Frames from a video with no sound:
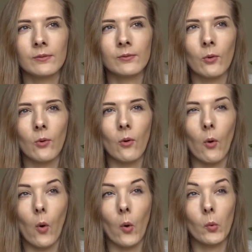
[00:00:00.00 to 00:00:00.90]

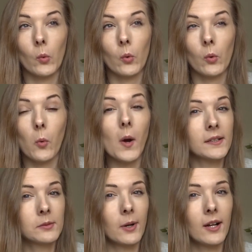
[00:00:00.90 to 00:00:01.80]
for
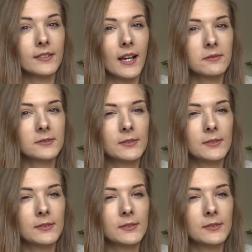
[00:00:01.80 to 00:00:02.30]
quite a while now.